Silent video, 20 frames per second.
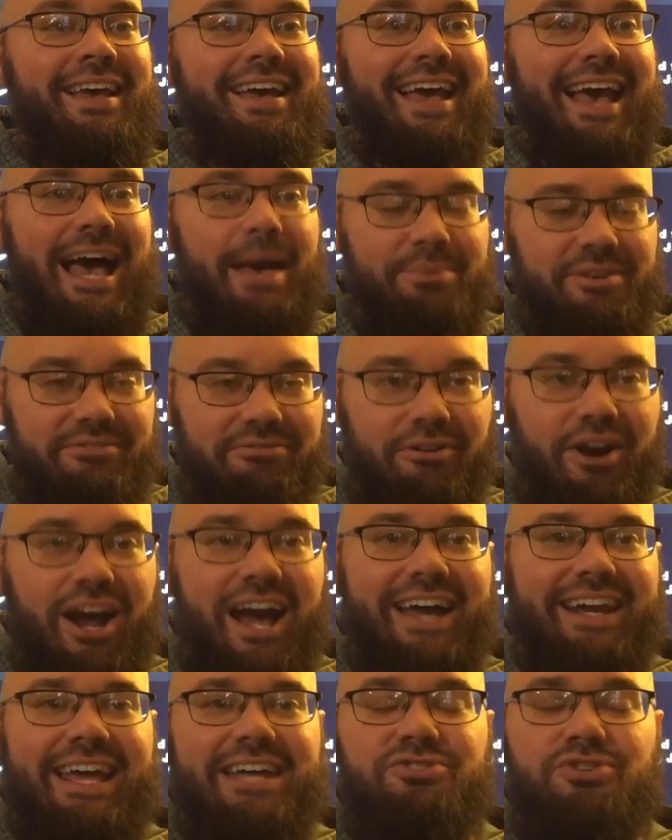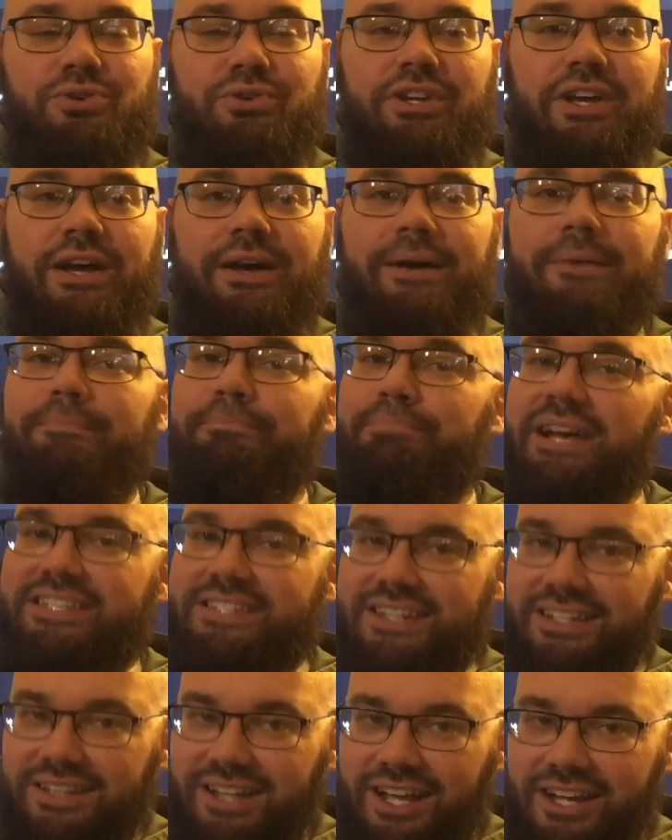Happy Friday to you.
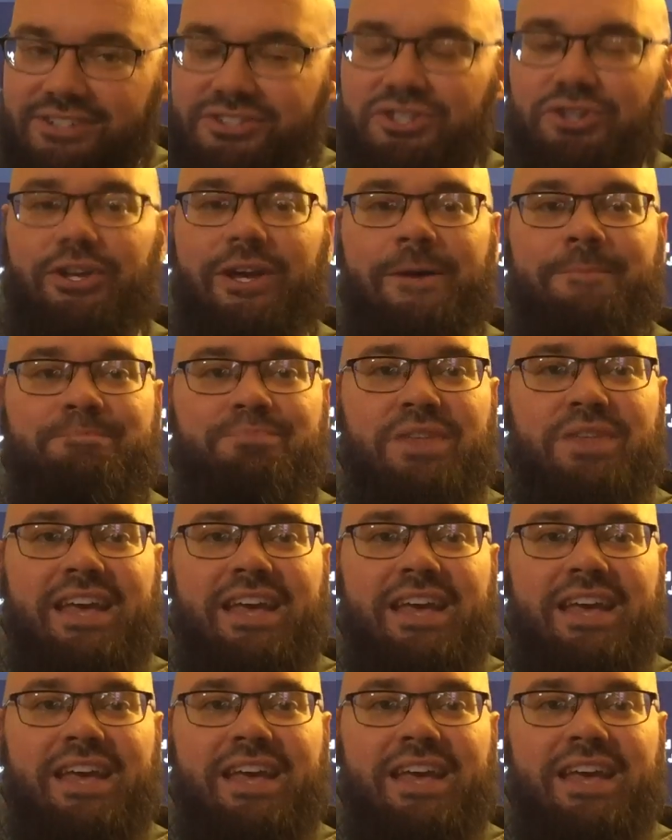Best of luck to you.